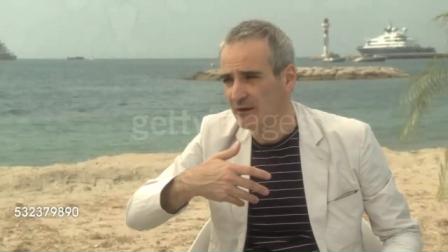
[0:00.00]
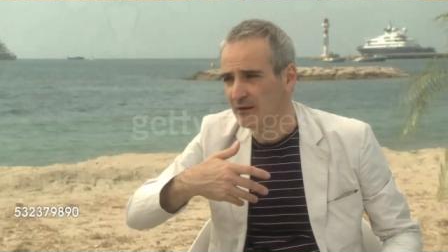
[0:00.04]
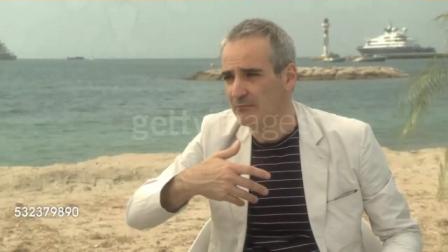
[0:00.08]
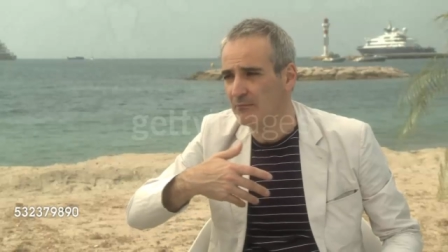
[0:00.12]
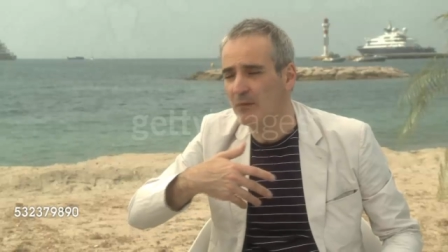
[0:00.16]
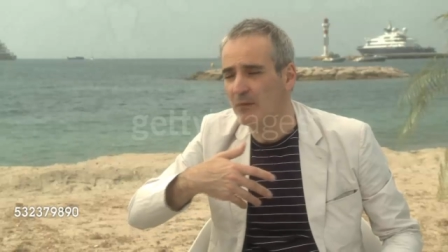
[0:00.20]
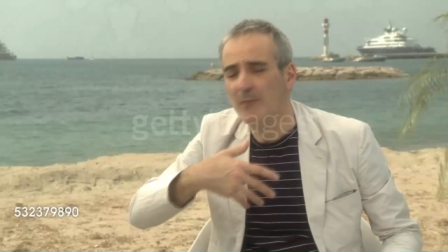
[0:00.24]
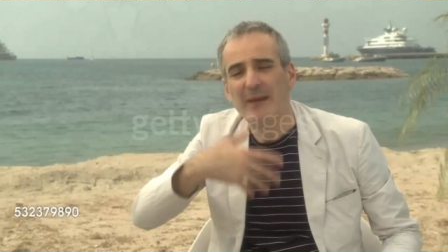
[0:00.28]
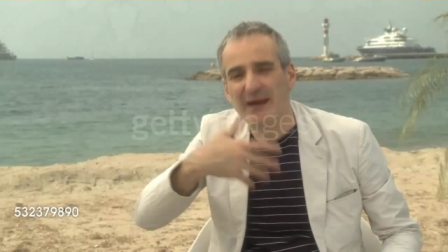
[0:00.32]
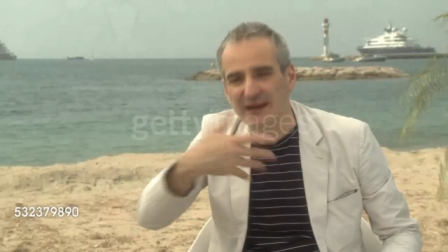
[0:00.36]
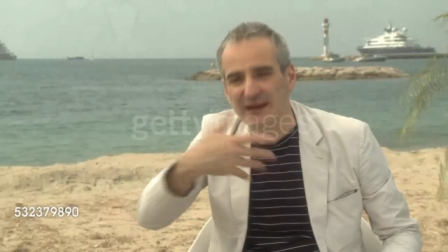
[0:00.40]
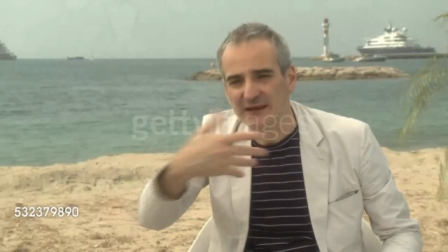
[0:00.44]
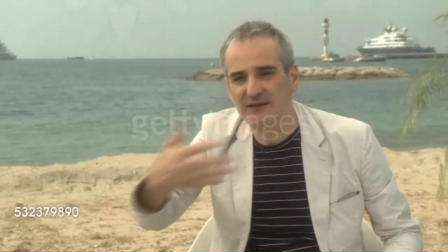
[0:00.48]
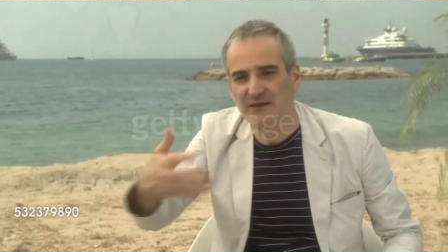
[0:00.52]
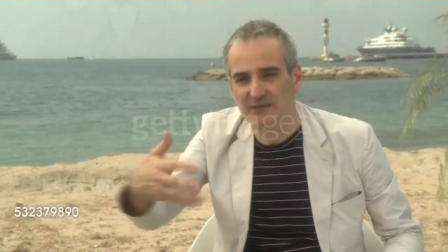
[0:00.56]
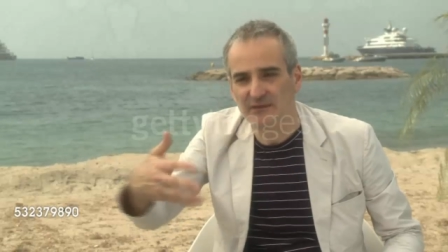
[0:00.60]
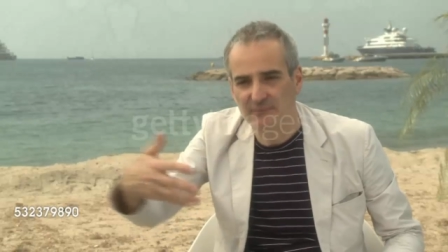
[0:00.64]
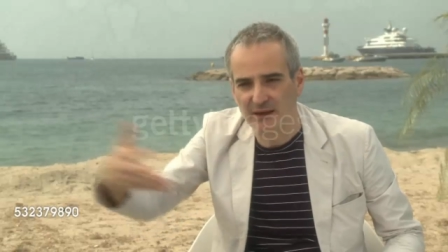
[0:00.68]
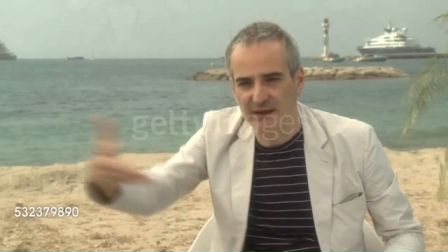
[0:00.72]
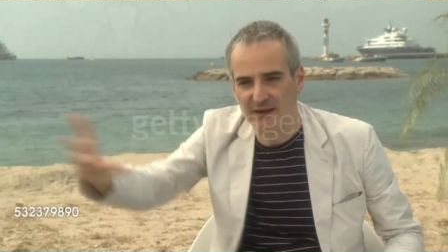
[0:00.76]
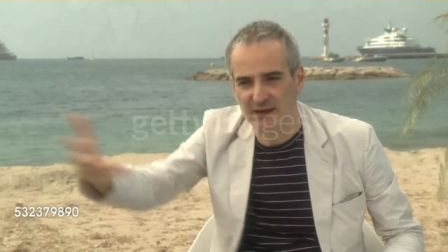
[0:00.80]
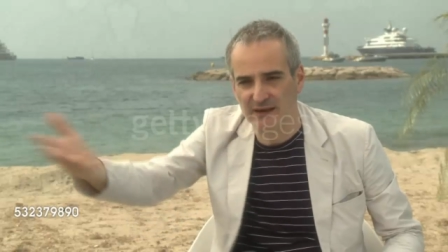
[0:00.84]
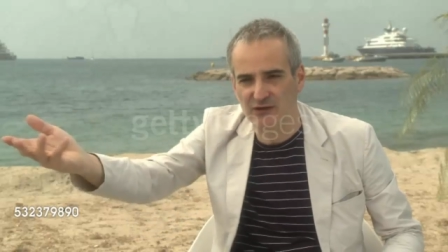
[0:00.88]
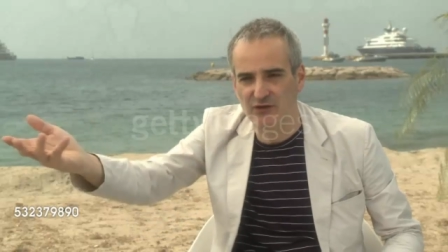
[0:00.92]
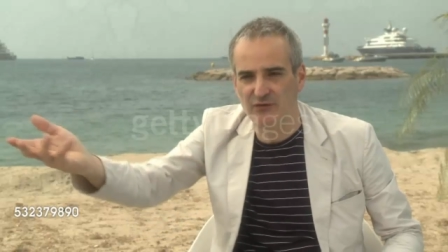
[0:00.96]

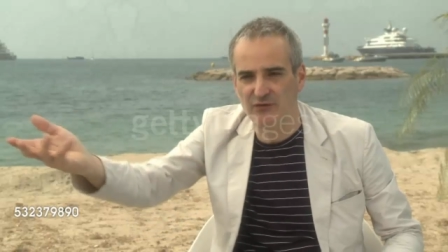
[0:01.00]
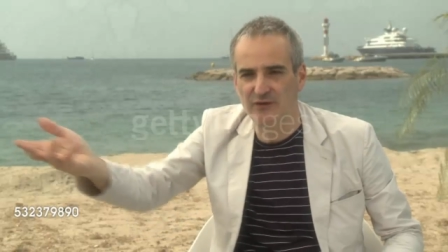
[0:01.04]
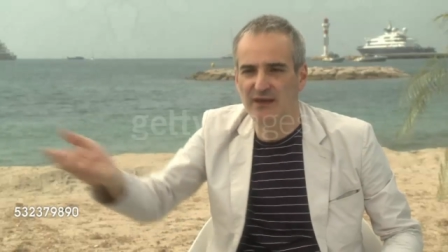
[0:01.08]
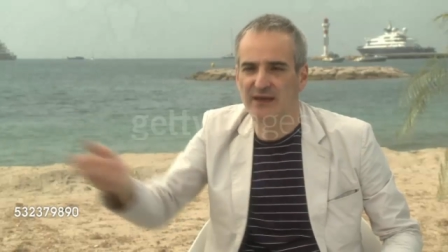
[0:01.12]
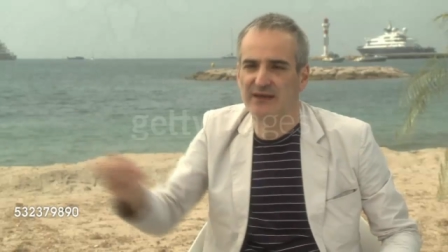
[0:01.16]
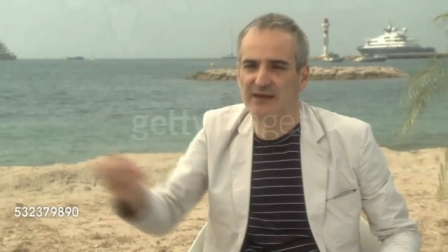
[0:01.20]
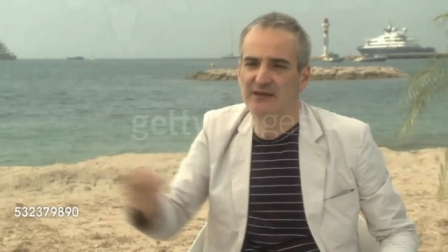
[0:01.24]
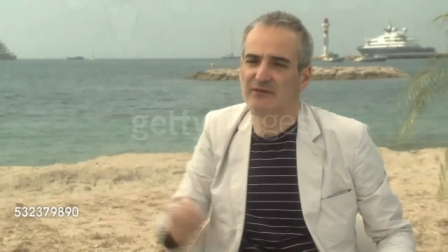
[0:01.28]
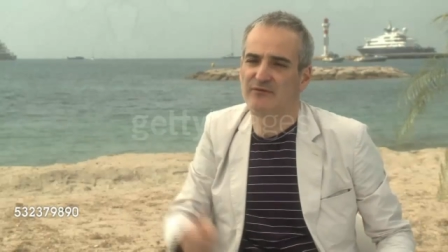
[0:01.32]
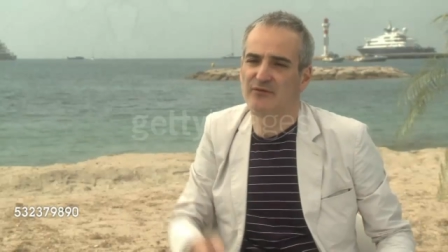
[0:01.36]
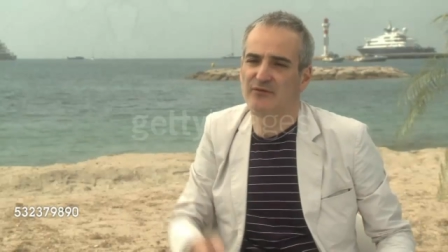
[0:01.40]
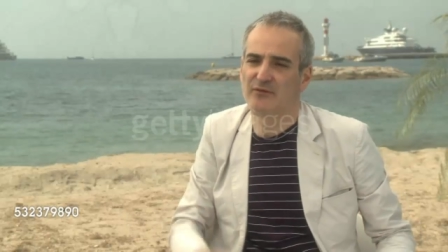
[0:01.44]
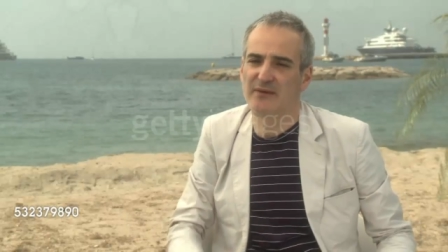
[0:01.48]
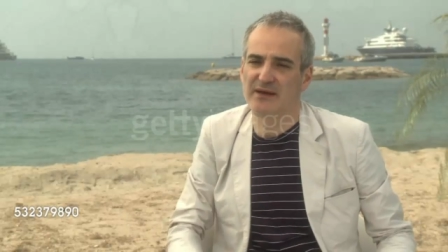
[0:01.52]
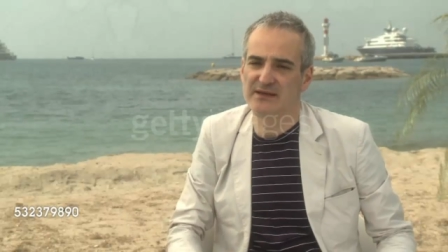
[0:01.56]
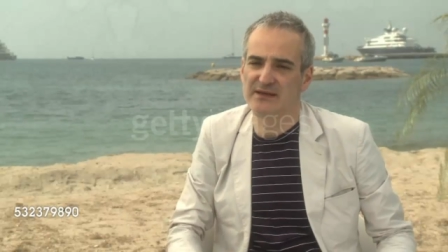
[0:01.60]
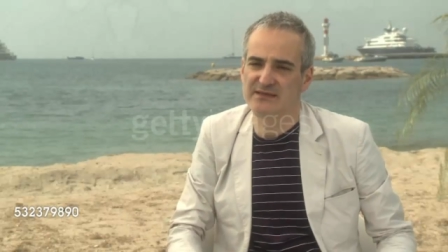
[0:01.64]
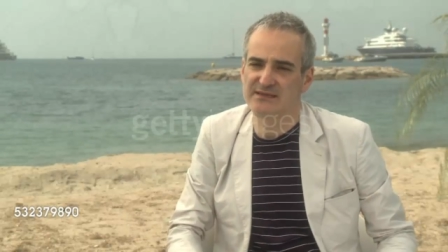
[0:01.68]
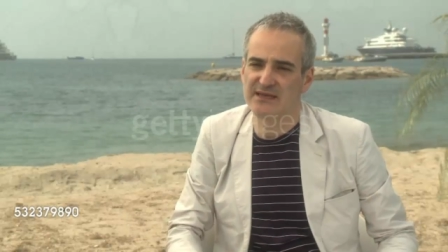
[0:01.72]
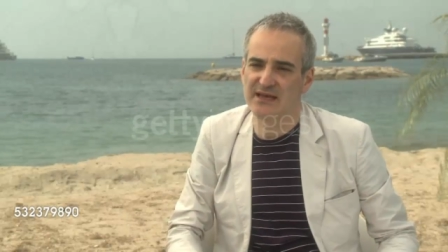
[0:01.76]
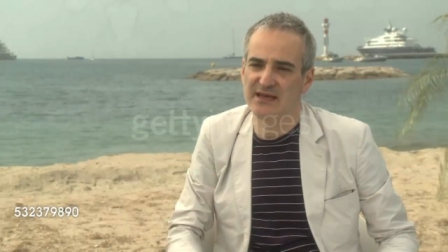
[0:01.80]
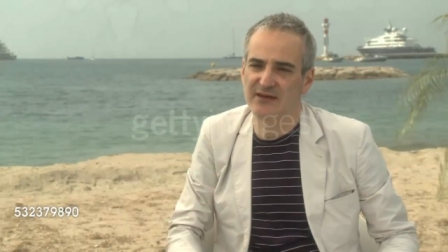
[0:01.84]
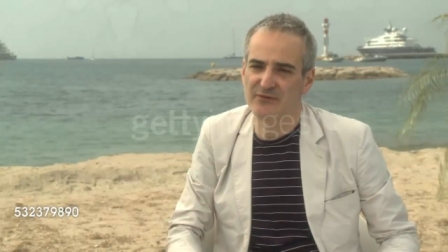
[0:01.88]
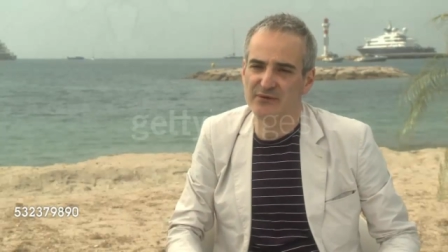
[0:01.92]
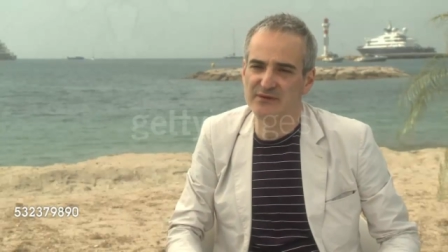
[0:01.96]
momentum I had created for
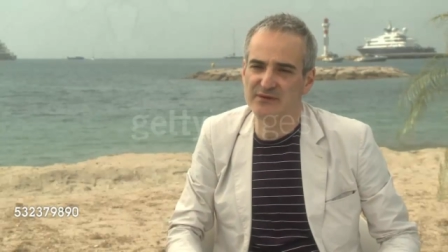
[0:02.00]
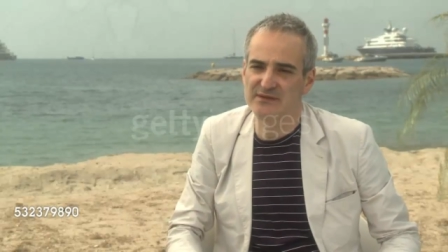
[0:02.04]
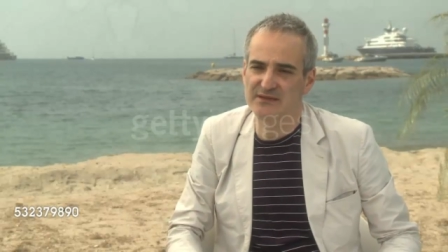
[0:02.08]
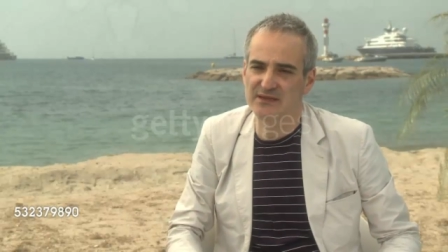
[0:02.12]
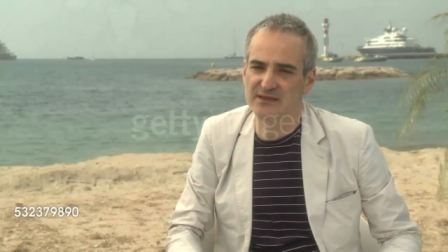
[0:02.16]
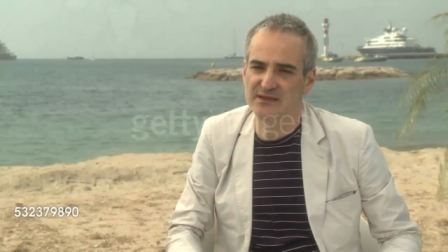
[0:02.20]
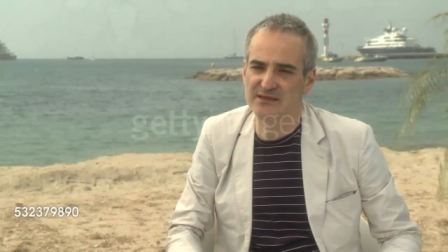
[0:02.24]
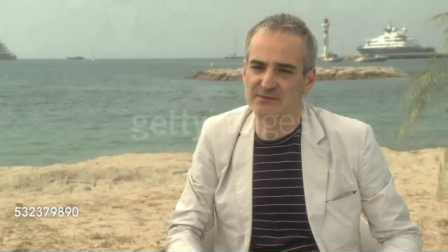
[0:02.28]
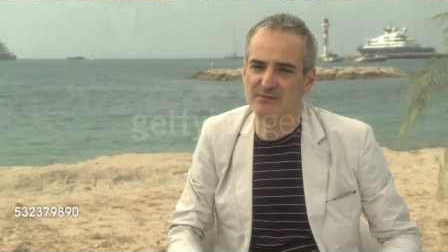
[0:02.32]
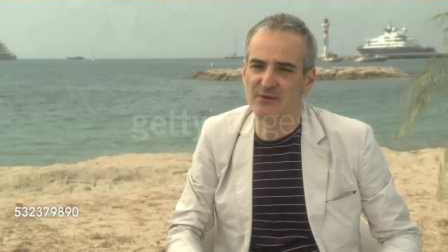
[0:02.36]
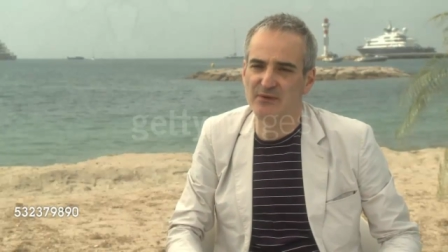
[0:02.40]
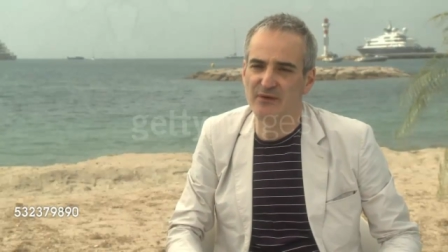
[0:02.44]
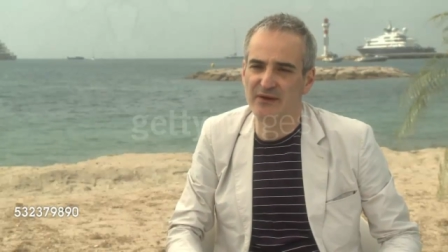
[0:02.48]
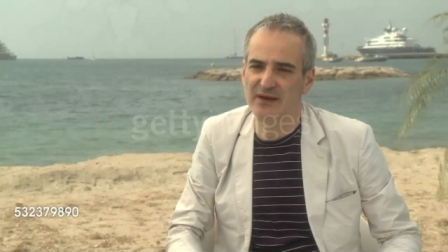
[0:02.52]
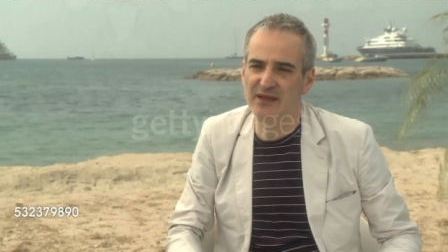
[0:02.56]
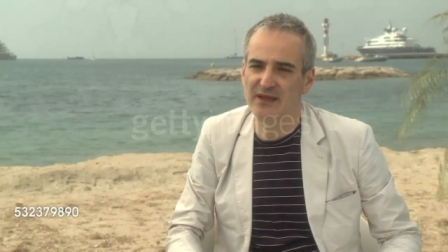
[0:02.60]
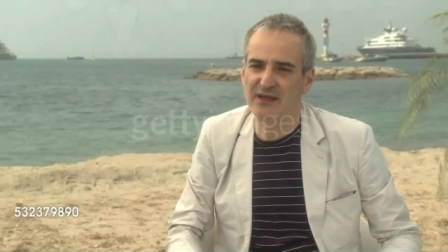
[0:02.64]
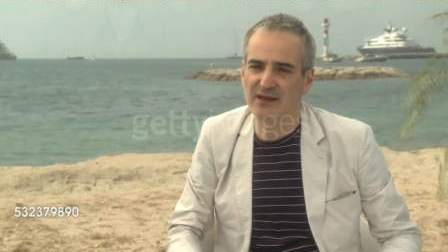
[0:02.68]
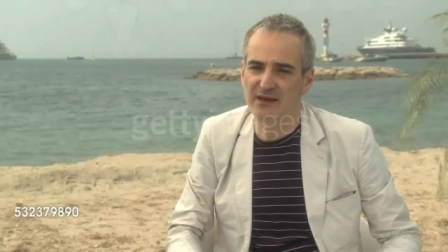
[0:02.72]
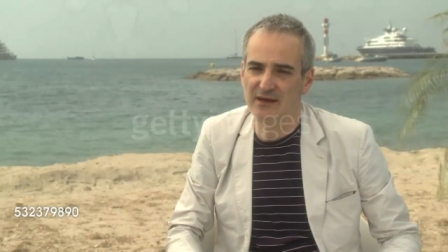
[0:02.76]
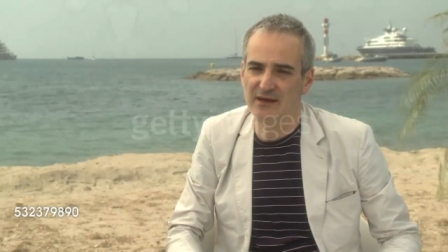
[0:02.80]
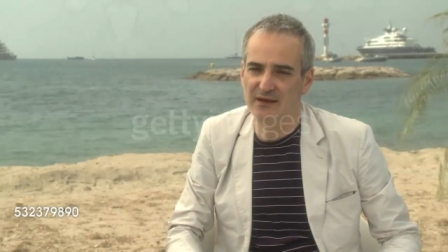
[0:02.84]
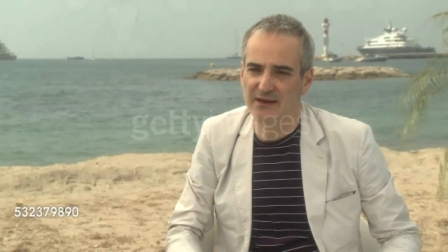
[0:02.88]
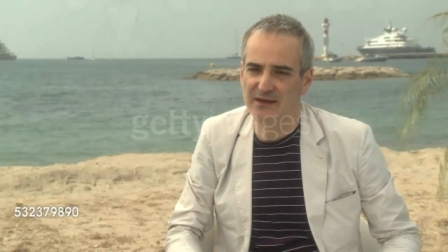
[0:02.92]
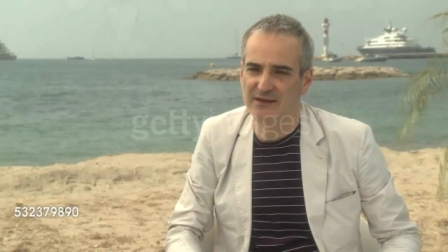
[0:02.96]
myself with Sils
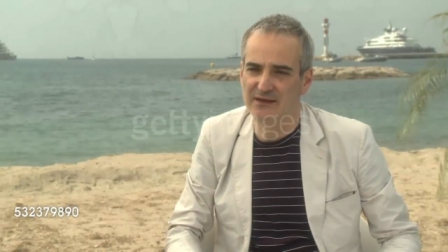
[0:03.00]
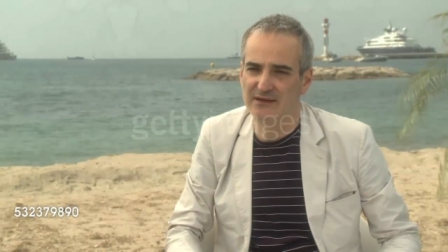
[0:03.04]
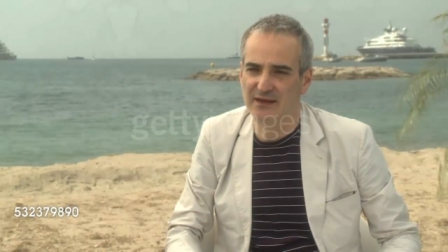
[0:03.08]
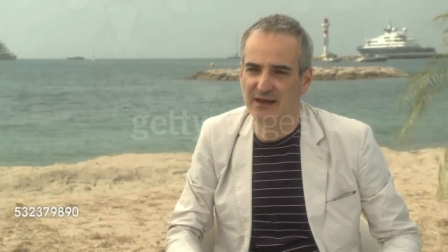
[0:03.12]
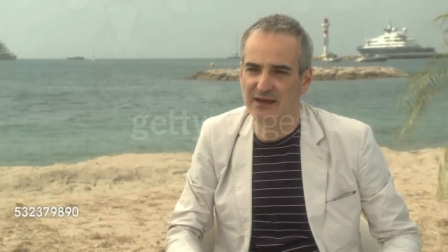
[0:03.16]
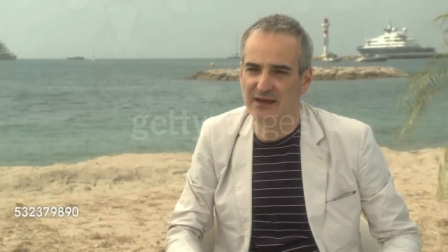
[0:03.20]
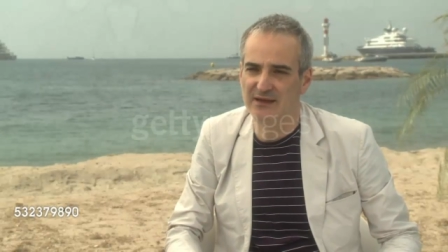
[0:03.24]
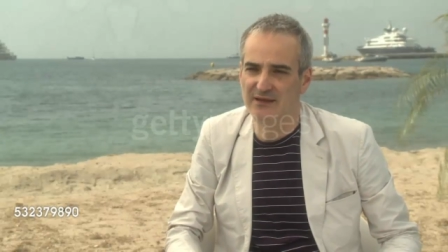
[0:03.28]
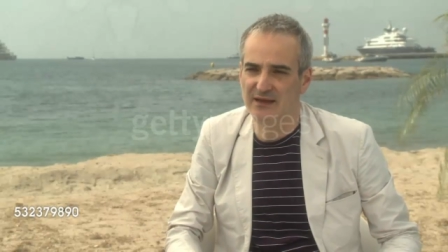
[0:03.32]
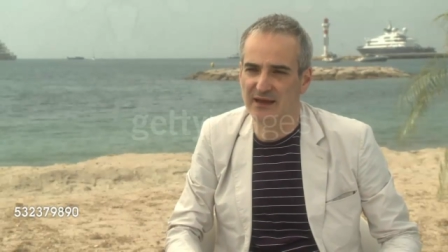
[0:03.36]
Maria, and